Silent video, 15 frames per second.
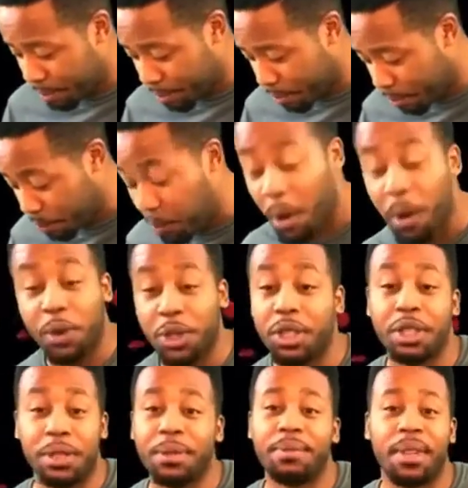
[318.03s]

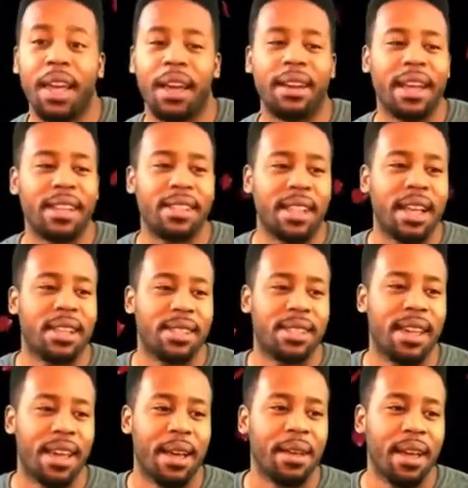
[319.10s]
Brozio, yeah, that's,
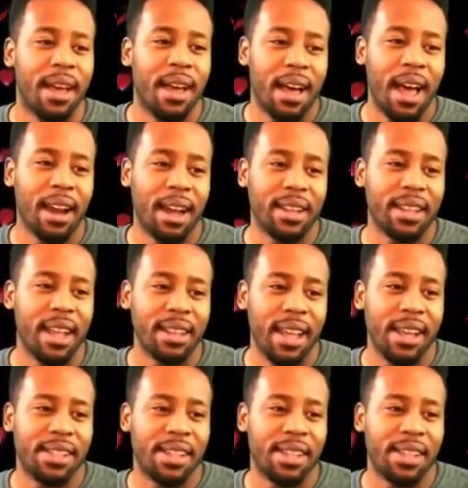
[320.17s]
I like that. That's